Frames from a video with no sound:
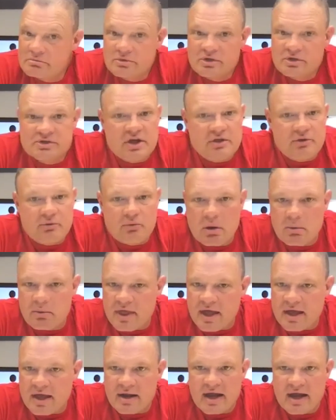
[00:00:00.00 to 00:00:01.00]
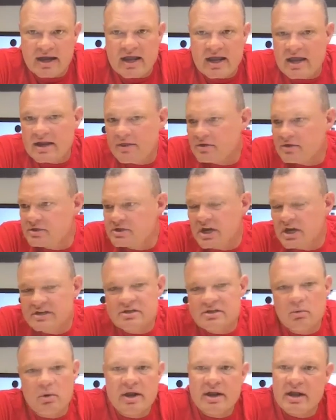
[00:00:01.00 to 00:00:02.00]
There's nothing wrong with that. I got another dozen
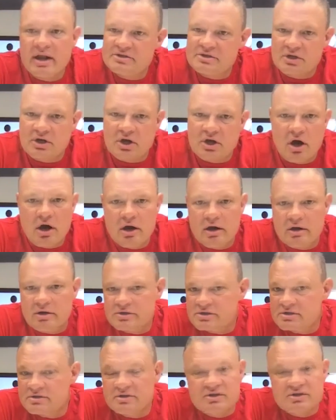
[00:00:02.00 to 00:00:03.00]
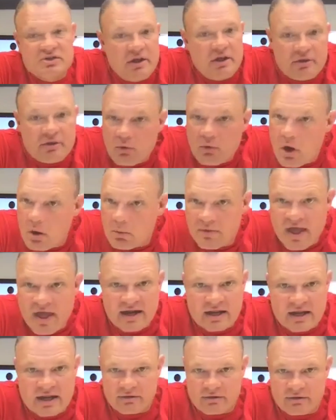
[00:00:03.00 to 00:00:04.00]
that want nicer cars. There's nothing wrong with
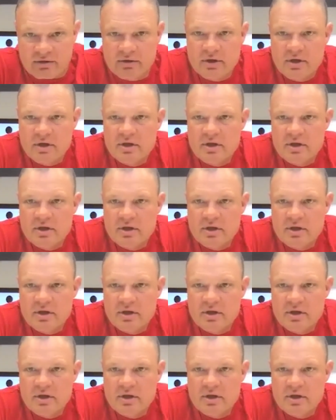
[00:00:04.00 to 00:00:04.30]
that either.